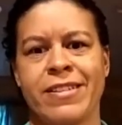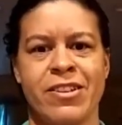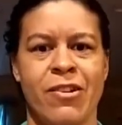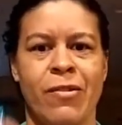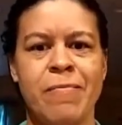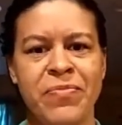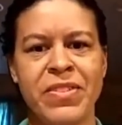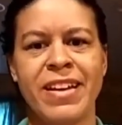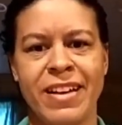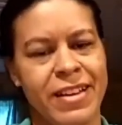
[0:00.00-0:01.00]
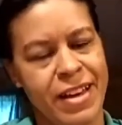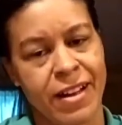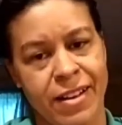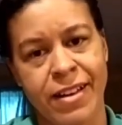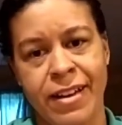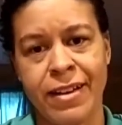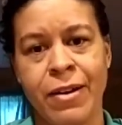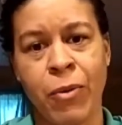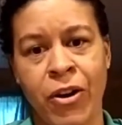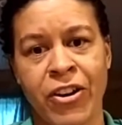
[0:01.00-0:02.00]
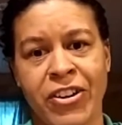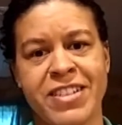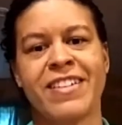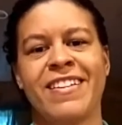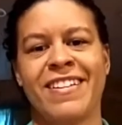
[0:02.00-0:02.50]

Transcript: So yeah, it worked.